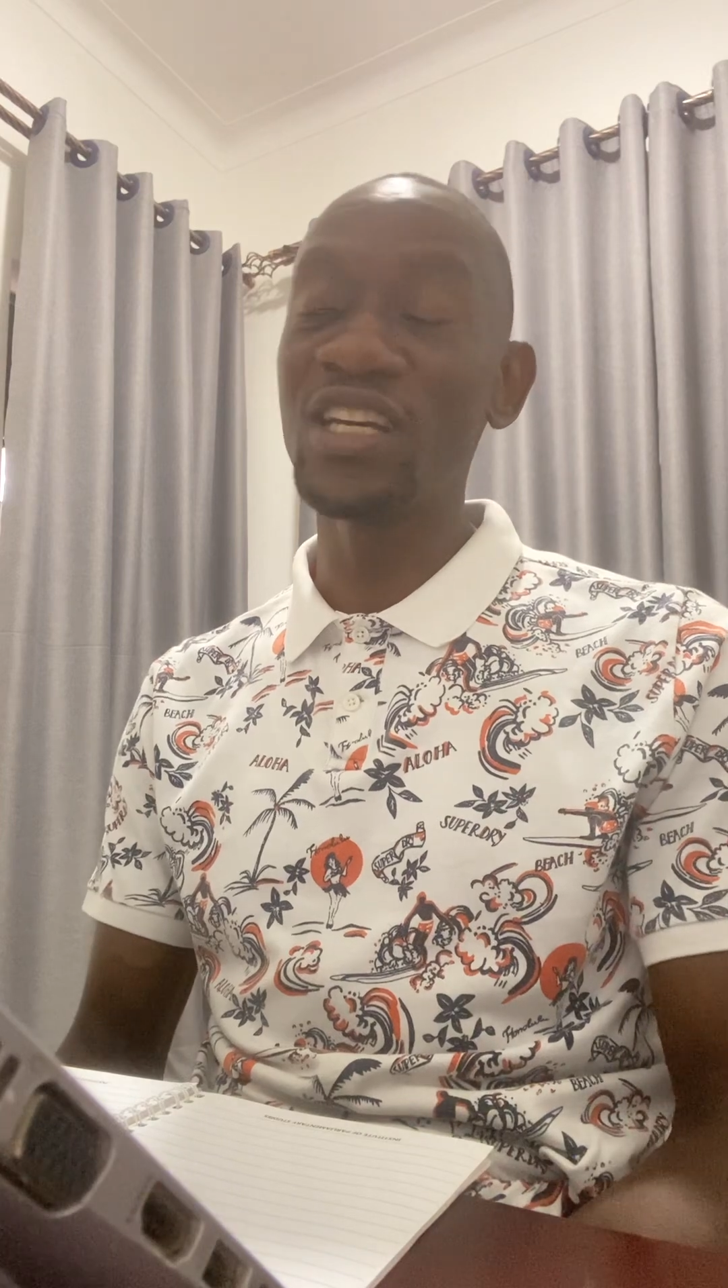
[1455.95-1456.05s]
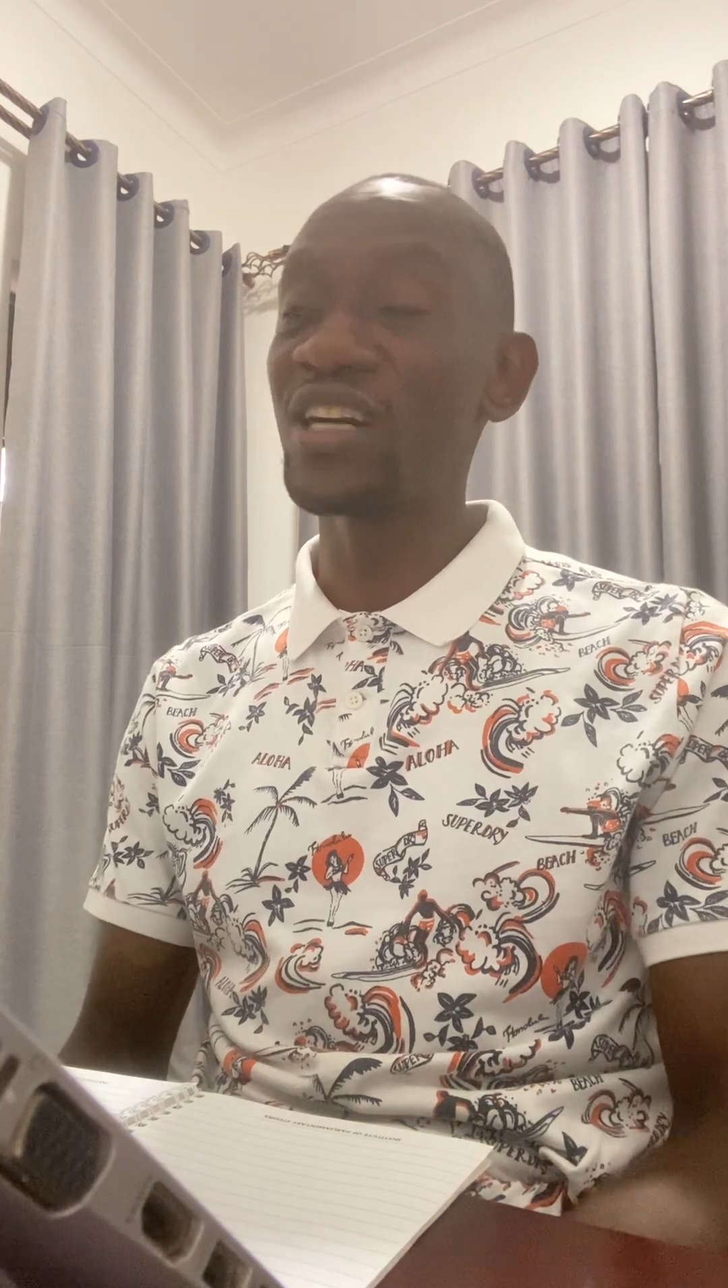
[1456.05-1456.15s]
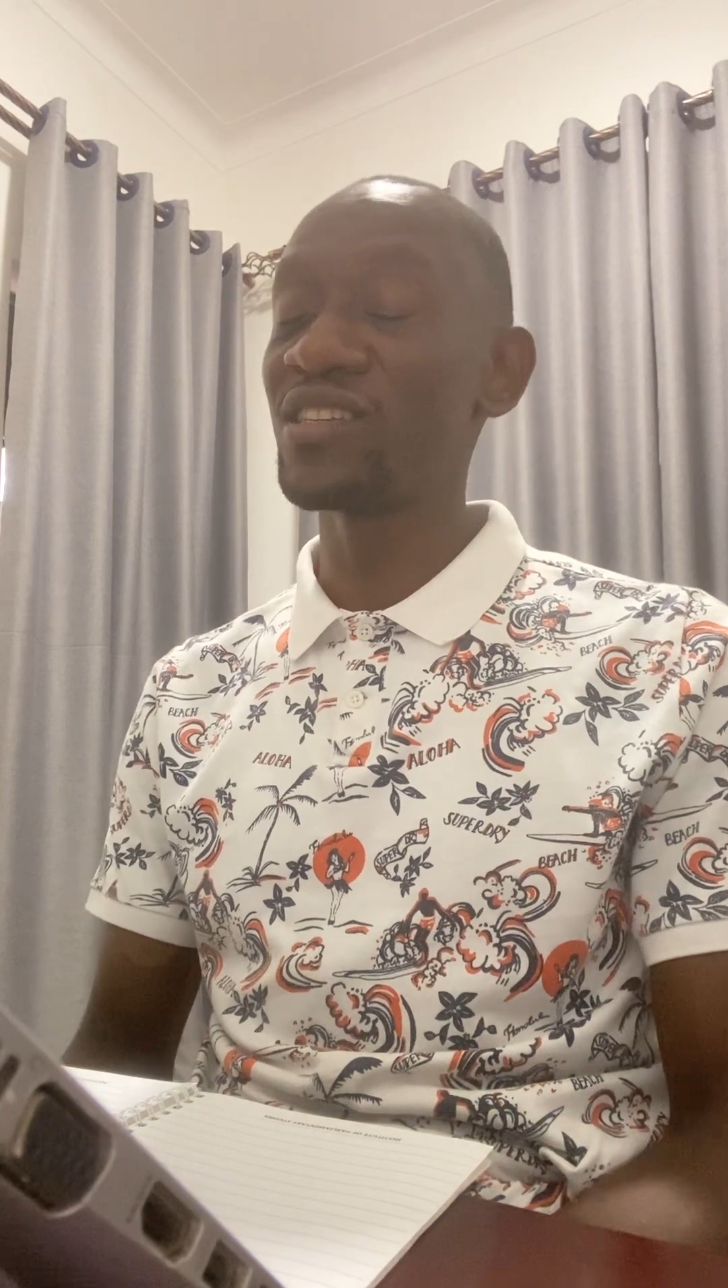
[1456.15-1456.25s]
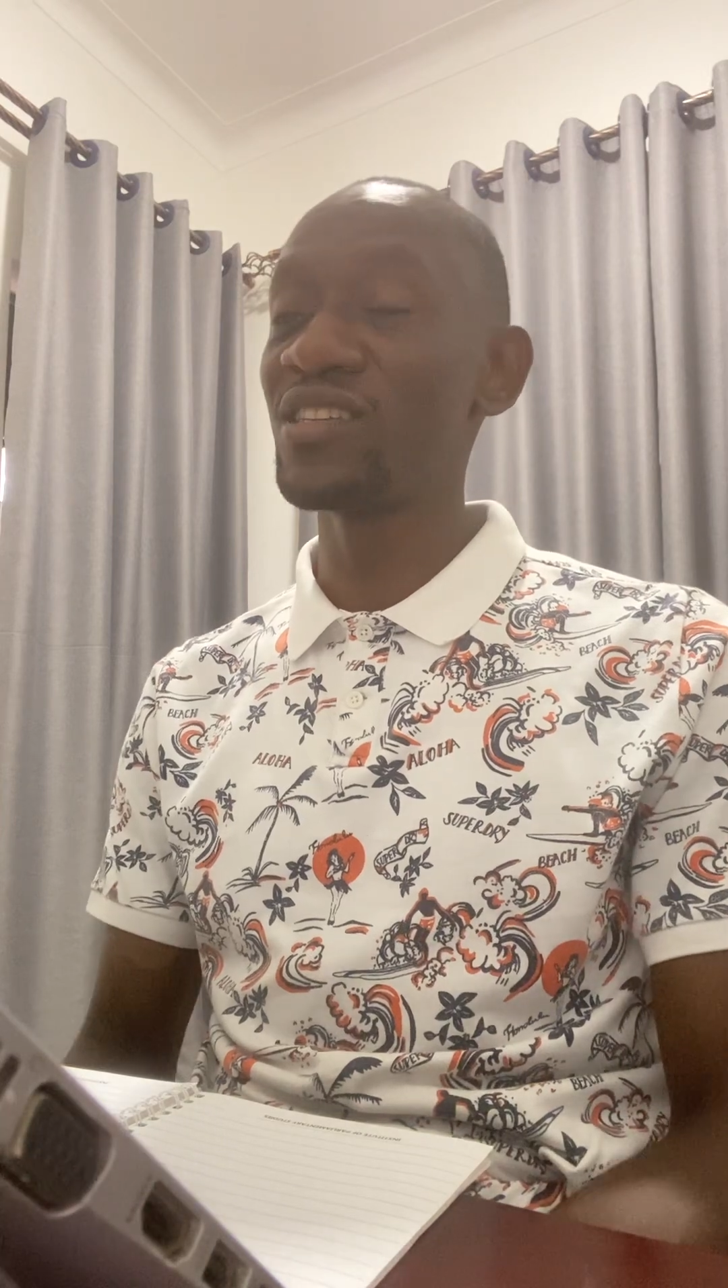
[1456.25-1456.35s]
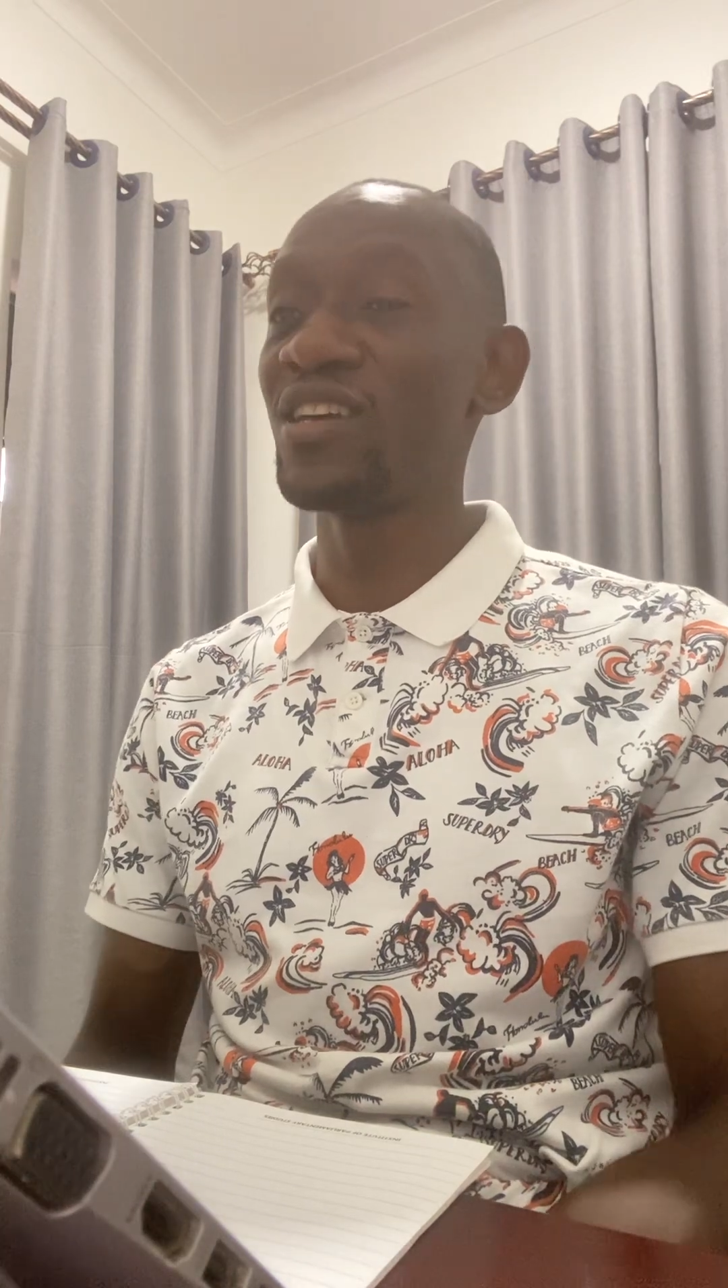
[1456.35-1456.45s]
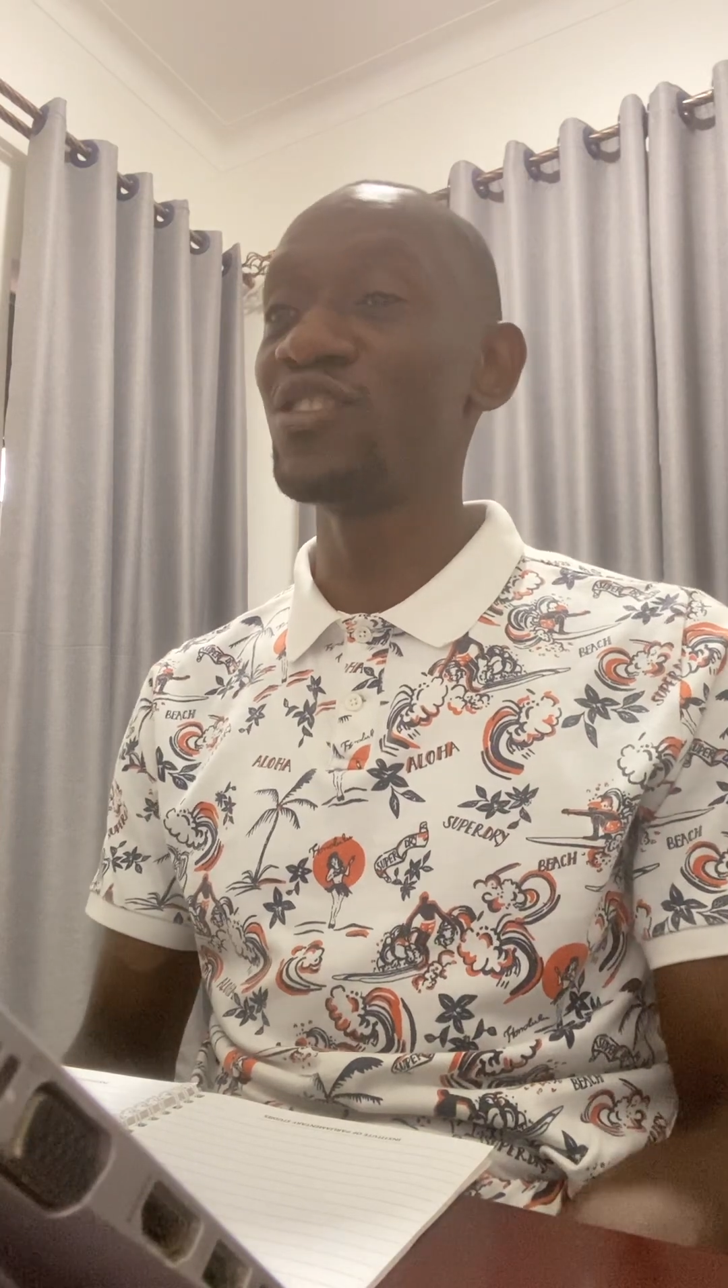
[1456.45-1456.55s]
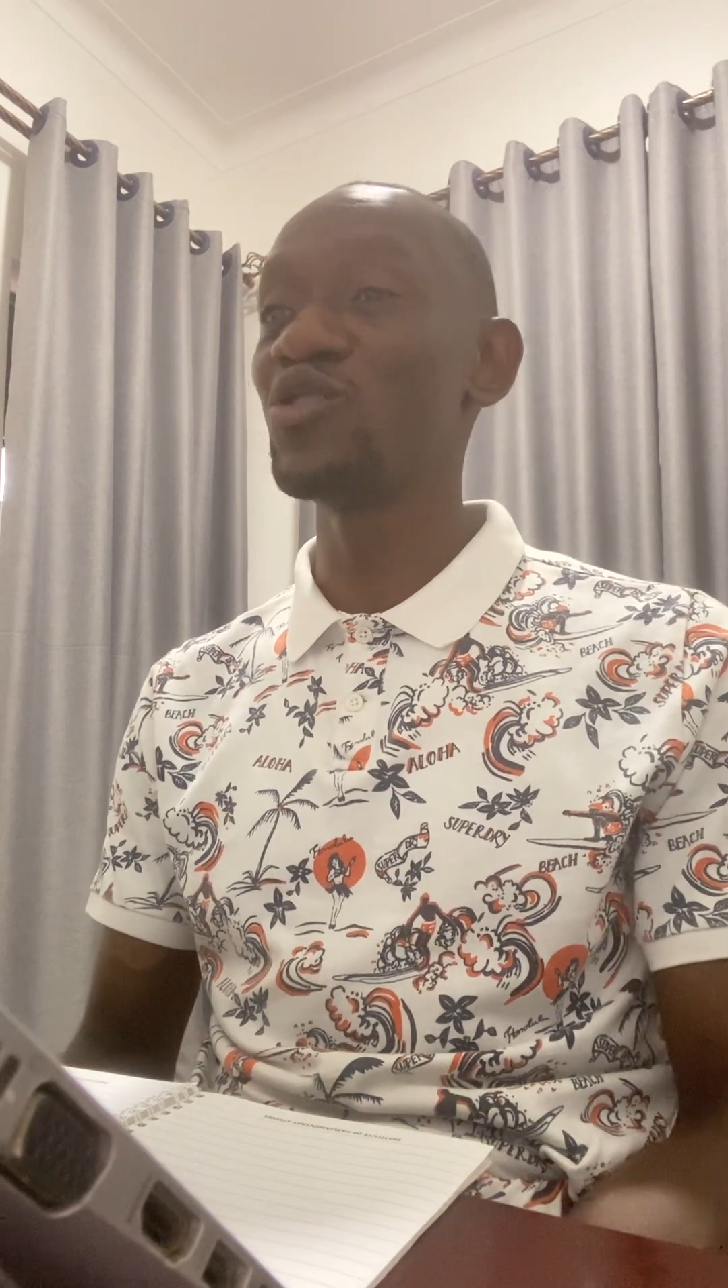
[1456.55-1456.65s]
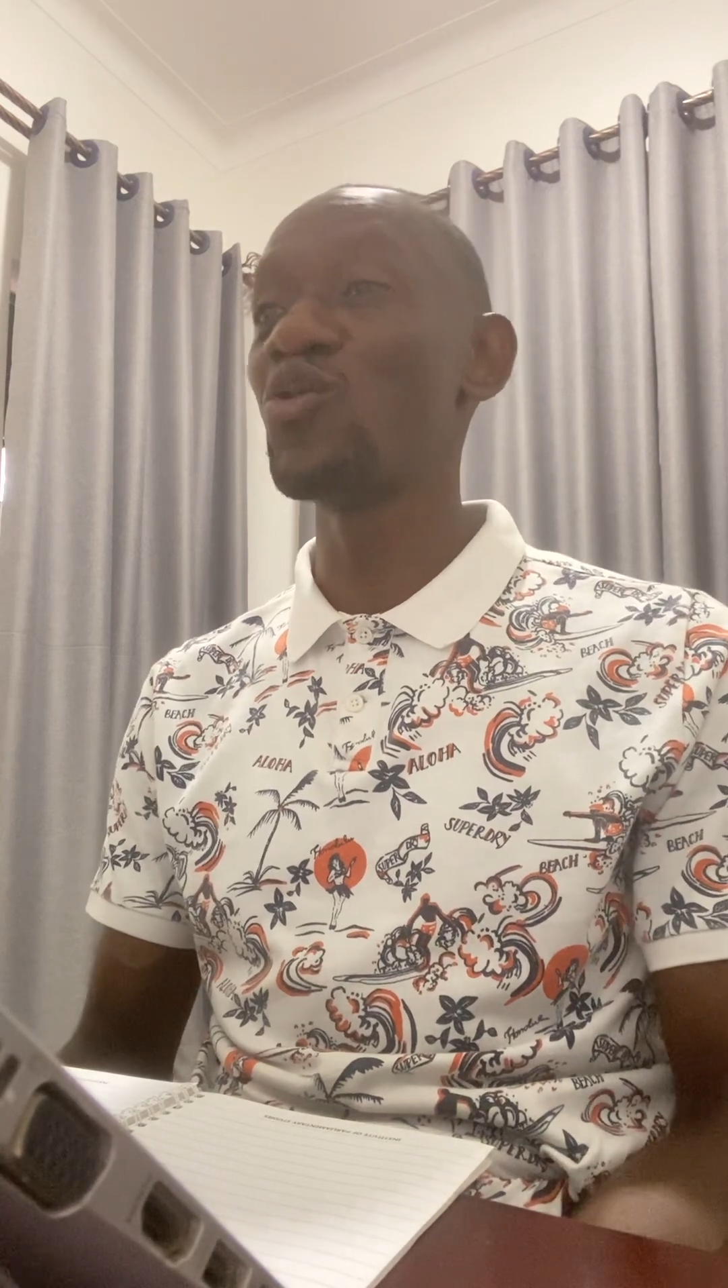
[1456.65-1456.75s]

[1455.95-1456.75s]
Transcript: accidents